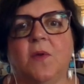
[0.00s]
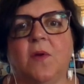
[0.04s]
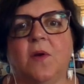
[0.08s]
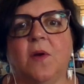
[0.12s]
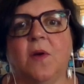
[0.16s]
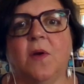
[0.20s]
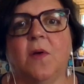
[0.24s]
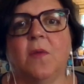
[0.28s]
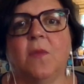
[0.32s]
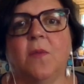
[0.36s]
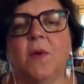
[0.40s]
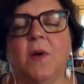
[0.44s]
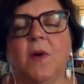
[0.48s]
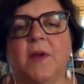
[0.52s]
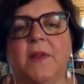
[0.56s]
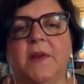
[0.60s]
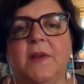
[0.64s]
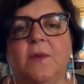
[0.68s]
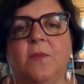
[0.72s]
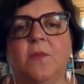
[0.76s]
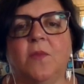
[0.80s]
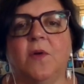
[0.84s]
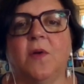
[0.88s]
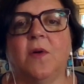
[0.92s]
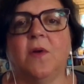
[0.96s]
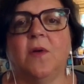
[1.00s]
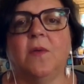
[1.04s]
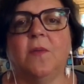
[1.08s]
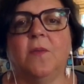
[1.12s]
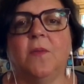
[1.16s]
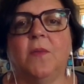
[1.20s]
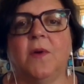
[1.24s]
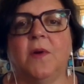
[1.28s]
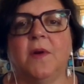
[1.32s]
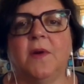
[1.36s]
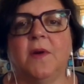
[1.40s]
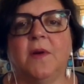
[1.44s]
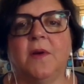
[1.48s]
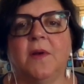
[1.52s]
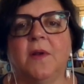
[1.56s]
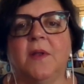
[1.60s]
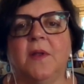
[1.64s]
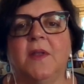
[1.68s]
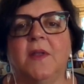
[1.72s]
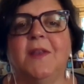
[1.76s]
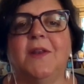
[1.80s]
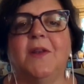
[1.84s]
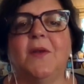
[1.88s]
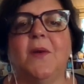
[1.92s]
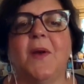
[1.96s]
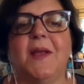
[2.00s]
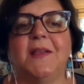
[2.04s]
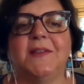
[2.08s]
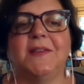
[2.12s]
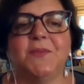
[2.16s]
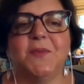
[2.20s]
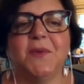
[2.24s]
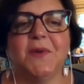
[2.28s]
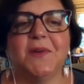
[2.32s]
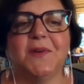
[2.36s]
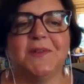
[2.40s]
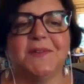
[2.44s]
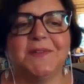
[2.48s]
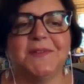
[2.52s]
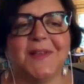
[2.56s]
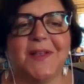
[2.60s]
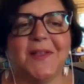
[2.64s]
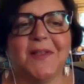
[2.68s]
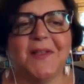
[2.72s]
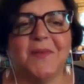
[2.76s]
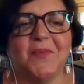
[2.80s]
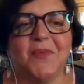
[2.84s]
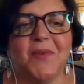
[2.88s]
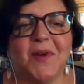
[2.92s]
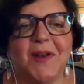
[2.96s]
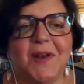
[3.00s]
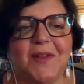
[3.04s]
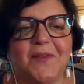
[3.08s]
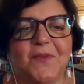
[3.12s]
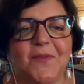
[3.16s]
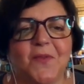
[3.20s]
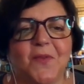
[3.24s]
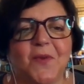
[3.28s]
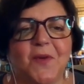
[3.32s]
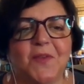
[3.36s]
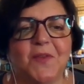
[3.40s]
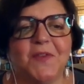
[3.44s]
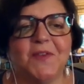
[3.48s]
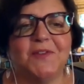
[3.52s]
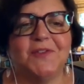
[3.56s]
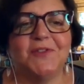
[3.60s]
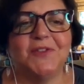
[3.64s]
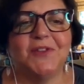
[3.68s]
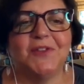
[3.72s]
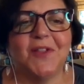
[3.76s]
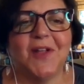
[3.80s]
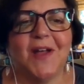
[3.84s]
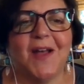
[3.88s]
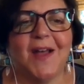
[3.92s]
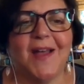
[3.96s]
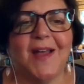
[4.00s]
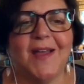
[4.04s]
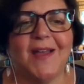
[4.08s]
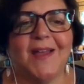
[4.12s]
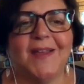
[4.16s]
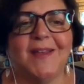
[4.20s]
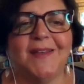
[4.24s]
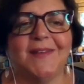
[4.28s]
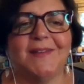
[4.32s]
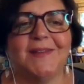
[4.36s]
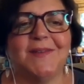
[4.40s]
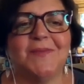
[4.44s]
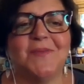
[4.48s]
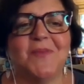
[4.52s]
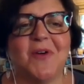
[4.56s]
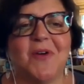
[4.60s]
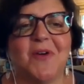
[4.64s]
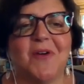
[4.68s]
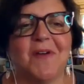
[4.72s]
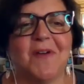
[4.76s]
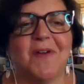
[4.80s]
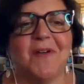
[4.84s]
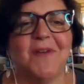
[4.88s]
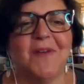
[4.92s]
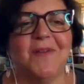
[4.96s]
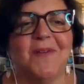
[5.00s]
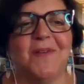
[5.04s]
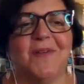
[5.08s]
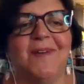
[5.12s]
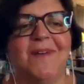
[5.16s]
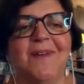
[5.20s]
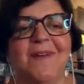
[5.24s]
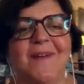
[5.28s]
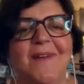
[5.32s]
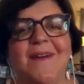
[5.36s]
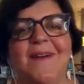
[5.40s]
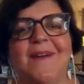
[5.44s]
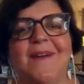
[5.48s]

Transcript: and we're all one, and we're as we're celebrating 4th of July tomorrow,